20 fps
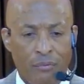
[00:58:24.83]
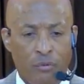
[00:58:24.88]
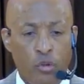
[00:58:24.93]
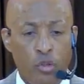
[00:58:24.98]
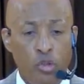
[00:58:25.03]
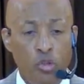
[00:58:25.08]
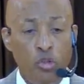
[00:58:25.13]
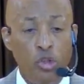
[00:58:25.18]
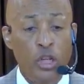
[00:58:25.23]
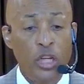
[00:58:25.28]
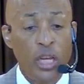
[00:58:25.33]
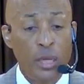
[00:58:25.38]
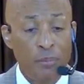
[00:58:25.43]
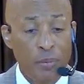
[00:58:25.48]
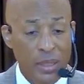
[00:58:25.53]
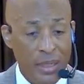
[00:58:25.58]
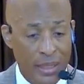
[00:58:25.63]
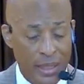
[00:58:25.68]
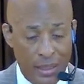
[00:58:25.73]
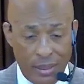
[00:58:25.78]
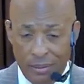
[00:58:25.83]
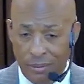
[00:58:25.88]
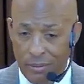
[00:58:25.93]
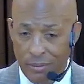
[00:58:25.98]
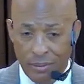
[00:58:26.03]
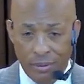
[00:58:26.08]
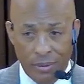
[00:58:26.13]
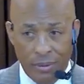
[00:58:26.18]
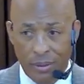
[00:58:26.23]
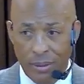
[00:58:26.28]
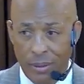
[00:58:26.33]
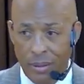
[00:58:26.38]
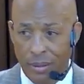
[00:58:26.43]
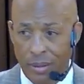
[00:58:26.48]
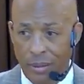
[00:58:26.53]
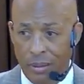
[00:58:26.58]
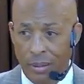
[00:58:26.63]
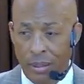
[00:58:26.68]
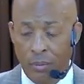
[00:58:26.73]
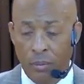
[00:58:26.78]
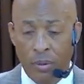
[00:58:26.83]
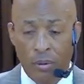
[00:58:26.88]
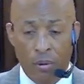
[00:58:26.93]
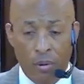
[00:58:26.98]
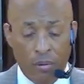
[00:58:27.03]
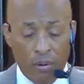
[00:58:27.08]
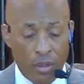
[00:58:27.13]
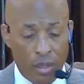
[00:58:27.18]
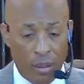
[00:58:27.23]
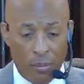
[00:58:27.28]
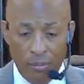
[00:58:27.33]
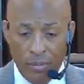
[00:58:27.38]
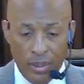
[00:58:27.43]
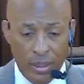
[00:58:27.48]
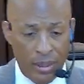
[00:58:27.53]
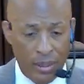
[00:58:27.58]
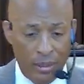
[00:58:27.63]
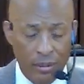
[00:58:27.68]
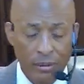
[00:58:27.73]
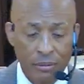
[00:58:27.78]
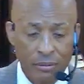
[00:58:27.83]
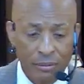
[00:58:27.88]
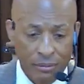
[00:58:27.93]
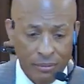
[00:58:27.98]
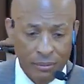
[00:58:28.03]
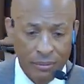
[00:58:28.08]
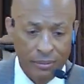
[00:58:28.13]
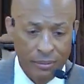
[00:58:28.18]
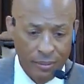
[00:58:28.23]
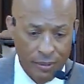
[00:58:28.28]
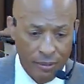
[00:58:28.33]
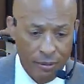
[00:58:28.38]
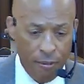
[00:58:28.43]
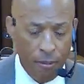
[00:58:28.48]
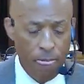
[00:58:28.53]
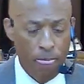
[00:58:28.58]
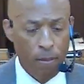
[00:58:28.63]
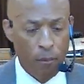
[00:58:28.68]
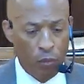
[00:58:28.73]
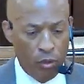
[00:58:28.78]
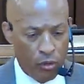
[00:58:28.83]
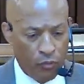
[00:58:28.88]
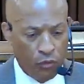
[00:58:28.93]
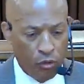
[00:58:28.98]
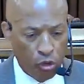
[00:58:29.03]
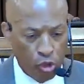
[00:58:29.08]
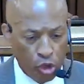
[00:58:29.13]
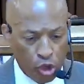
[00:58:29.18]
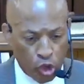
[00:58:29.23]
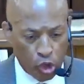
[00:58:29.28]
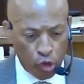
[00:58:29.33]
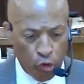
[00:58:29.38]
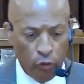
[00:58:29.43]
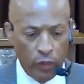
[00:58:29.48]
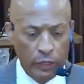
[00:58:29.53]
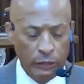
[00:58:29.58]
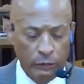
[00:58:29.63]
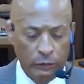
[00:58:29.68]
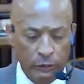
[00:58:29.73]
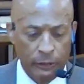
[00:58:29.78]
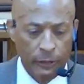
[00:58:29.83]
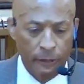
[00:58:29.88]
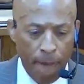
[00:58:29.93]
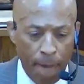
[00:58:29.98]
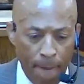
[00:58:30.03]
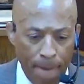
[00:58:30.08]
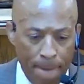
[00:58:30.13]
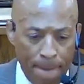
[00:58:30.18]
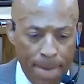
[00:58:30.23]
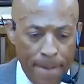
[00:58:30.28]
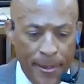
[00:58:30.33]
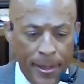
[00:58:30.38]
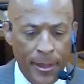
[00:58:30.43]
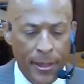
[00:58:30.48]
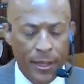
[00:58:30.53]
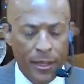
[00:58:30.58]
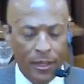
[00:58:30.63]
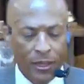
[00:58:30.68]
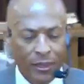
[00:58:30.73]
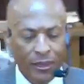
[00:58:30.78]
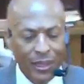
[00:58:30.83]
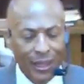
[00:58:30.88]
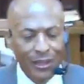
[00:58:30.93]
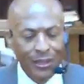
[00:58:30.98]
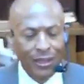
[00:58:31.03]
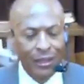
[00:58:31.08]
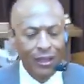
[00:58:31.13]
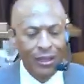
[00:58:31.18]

for unanimity that we all come near with full assurance. Let